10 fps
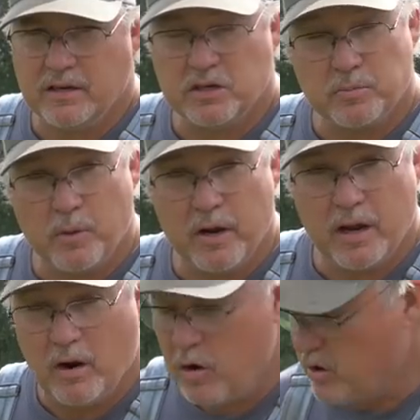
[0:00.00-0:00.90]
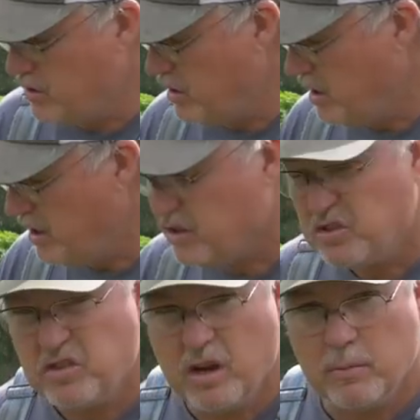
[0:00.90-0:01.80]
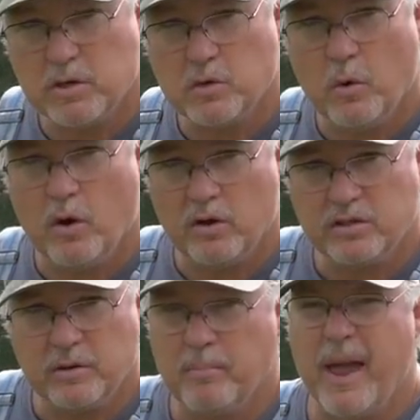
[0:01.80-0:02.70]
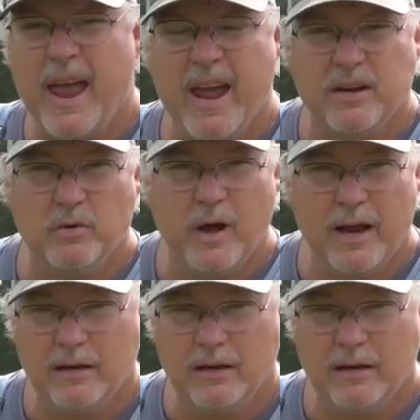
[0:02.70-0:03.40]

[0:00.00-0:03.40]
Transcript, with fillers: in the spring garden is summer squash. Man, do I